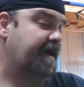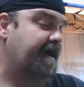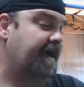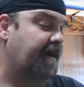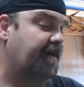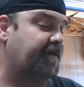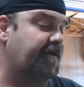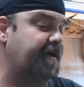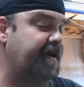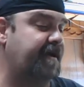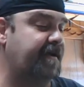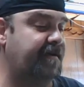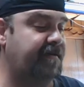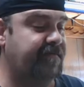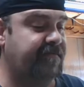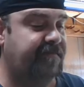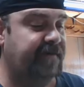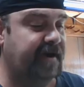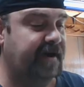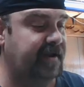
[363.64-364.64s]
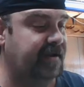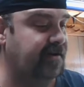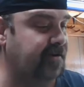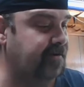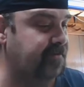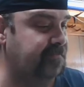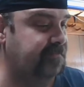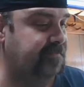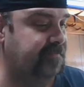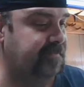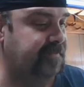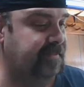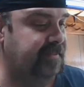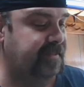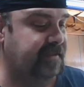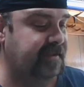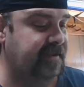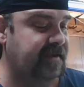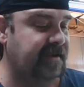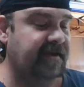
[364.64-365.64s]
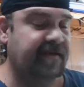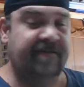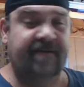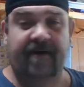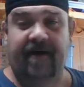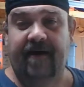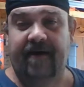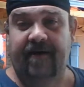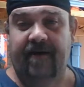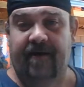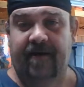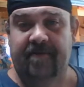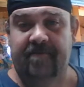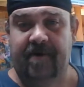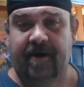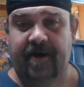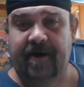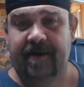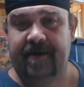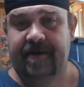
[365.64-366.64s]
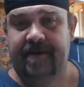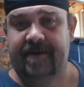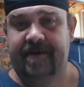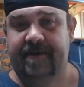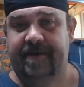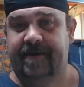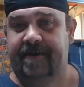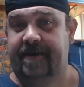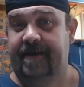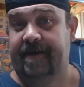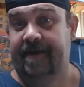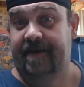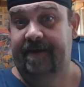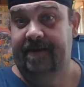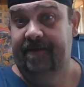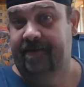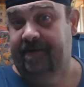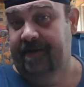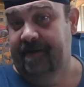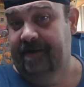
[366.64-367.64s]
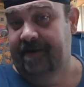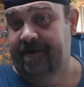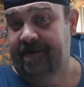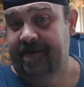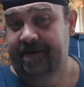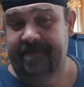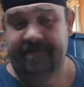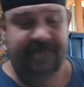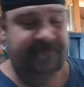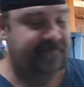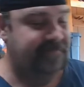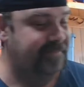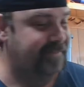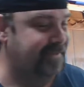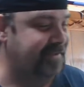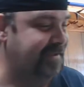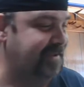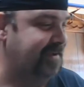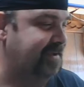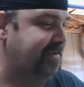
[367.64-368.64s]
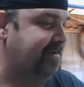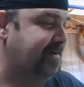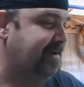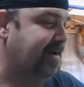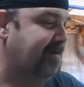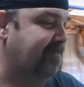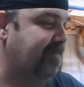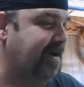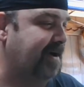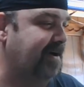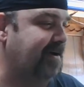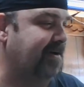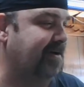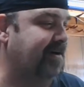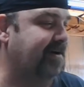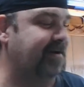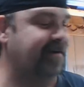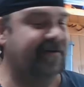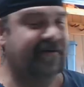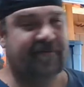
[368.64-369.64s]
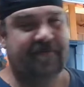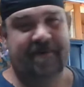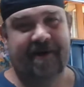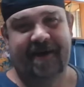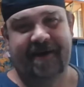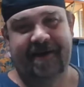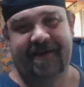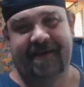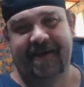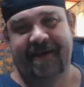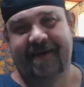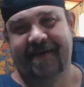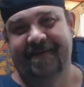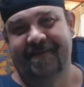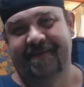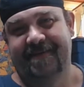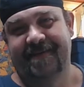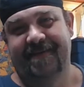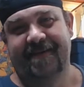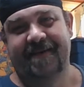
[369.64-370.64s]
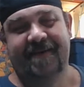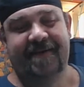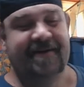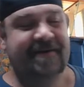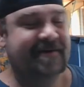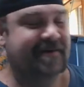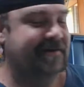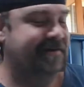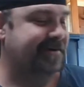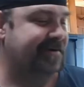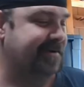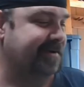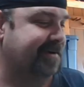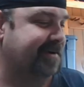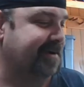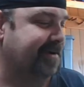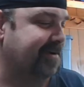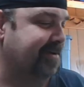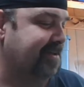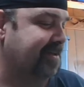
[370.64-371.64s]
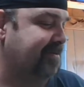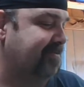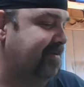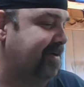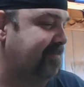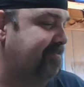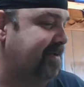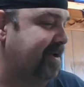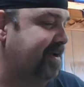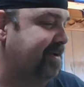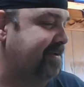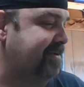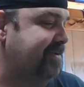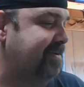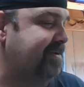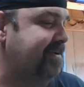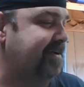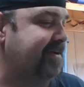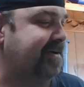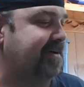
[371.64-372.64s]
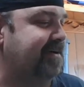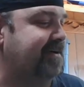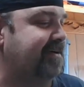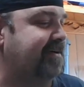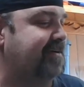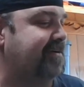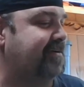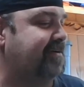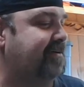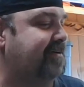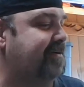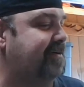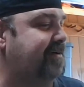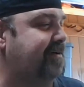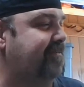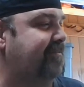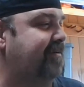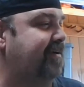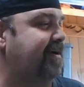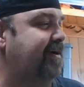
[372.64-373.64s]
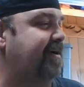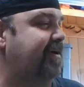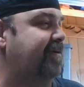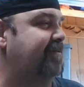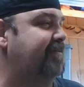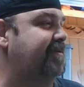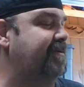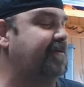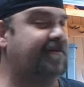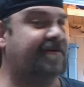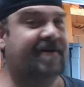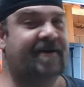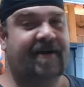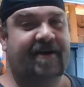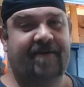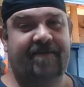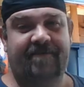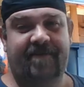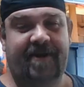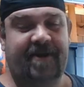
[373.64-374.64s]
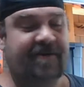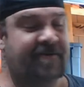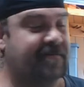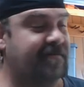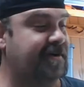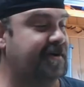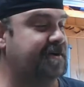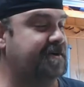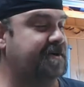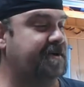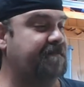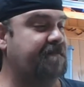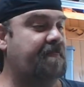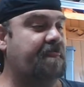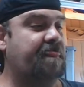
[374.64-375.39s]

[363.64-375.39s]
I'll read it and find out, and I'll talk all about it, and you can hear it either on my audio podcast under the color of MS, or if I end up doing it on the video version.